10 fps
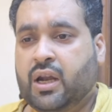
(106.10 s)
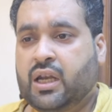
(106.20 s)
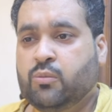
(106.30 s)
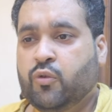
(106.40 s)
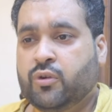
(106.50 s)

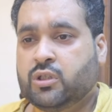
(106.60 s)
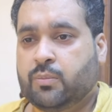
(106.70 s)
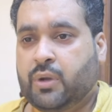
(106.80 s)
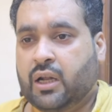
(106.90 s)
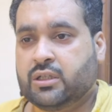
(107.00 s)
move over to the
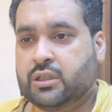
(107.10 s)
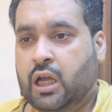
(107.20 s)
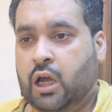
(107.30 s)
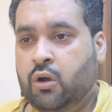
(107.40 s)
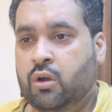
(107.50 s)
plans.
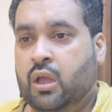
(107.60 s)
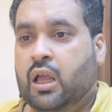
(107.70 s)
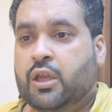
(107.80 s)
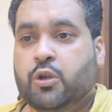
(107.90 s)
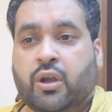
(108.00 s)
Now
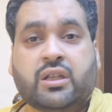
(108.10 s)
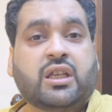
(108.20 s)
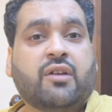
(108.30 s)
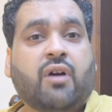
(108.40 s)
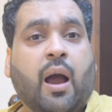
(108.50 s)
you can
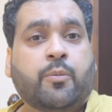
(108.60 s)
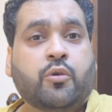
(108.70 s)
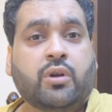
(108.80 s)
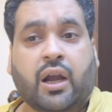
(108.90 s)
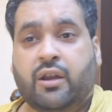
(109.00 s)
save up to
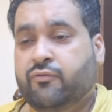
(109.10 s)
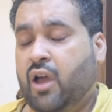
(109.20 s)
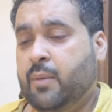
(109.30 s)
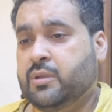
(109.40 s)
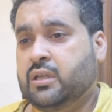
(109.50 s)

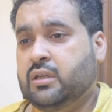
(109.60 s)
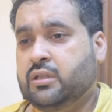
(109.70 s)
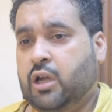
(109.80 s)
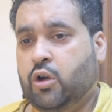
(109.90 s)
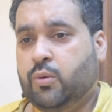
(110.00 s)
95%
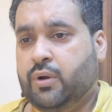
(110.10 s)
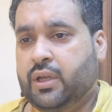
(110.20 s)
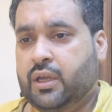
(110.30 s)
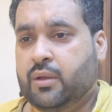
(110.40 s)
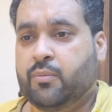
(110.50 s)
discount over
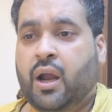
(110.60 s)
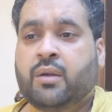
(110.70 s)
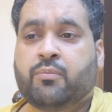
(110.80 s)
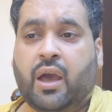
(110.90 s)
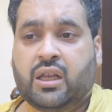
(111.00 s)
here, but
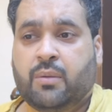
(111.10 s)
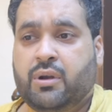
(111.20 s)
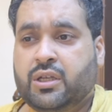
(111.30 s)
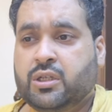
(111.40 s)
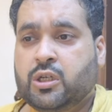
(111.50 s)
my
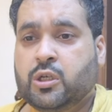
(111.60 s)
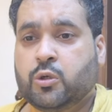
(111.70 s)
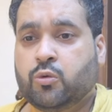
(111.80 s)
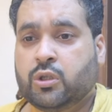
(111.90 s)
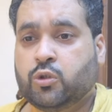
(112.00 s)
recommendation is to
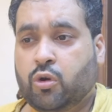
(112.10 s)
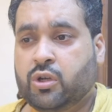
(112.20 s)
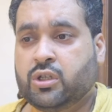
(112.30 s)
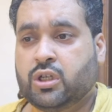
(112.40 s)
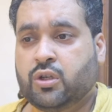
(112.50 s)
do a thorough
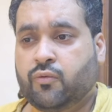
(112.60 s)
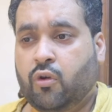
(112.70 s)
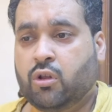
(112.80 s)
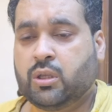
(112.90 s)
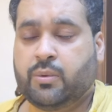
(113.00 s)
search of
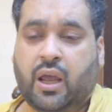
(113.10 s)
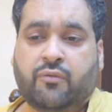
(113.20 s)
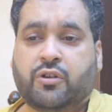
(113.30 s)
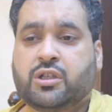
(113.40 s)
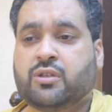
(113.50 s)
all the plan
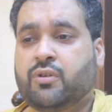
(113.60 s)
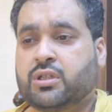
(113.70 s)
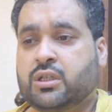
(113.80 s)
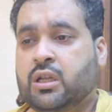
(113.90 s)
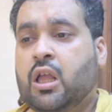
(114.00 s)
features
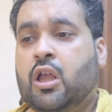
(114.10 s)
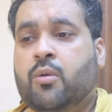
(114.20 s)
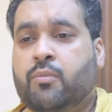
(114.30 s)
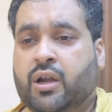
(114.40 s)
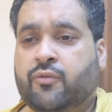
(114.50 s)
function.
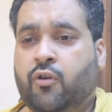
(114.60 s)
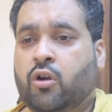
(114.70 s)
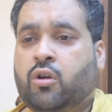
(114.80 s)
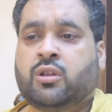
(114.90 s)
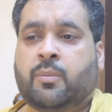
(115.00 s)
By default,
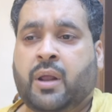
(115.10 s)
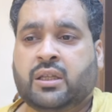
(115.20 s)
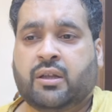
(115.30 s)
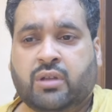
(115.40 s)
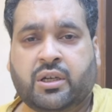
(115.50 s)
all the plans
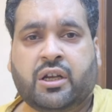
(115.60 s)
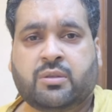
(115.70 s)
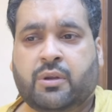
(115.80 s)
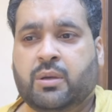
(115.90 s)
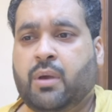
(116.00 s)
have 30 days
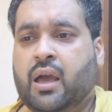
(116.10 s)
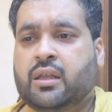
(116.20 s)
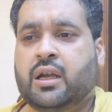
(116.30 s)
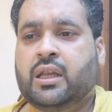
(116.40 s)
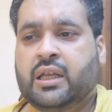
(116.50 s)
money back
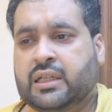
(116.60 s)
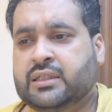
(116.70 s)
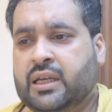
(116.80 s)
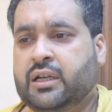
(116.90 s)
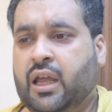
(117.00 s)
guarantee,
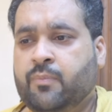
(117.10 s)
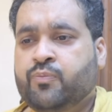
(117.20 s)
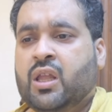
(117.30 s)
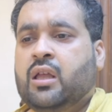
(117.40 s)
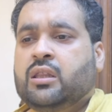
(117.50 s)
cancel anytime.
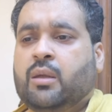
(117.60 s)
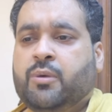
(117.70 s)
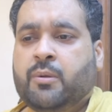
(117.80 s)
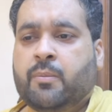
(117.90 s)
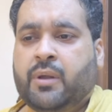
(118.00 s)
The
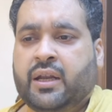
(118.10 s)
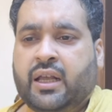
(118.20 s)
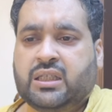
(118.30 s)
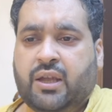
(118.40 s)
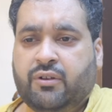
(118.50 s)
premium plan
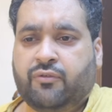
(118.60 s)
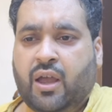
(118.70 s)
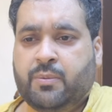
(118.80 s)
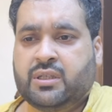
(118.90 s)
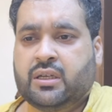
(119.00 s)
has
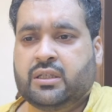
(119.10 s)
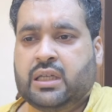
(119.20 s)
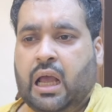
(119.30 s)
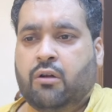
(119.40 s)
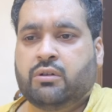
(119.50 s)
75%
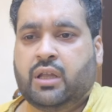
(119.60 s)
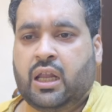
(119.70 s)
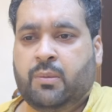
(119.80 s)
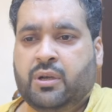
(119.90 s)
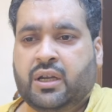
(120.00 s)
discount,
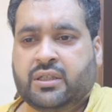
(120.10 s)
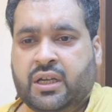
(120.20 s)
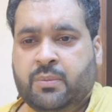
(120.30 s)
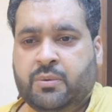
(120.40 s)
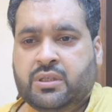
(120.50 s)
unlimited has
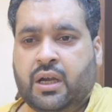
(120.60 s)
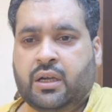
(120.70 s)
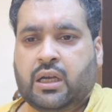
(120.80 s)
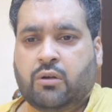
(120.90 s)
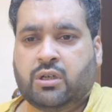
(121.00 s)
80%,
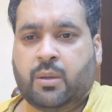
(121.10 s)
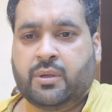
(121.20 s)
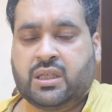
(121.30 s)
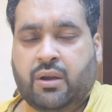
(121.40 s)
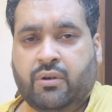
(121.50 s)
cloud setup
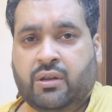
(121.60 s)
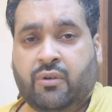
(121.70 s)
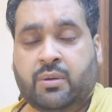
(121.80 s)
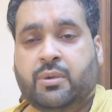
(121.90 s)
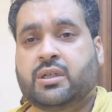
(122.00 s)
has
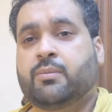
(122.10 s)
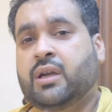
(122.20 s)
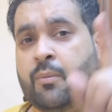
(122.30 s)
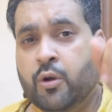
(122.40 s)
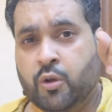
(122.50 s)
71%, but
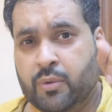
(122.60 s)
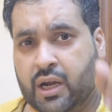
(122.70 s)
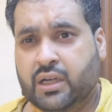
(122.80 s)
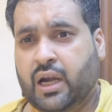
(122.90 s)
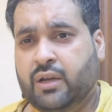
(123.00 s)
I'm going to make
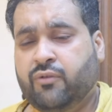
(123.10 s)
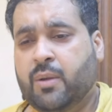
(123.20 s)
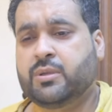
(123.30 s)
it 95%